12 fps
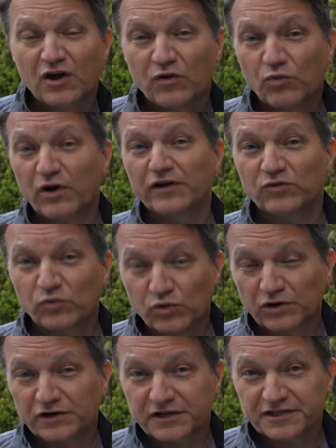what
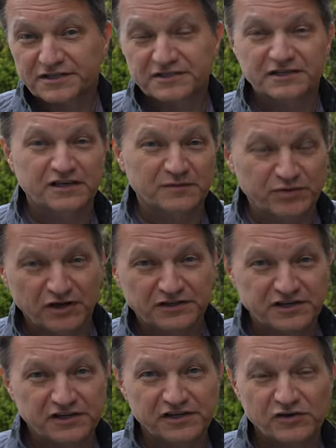works and can probably
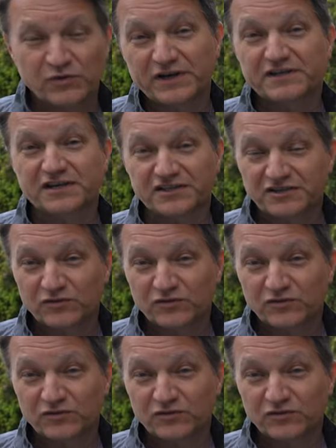tell you what doesn't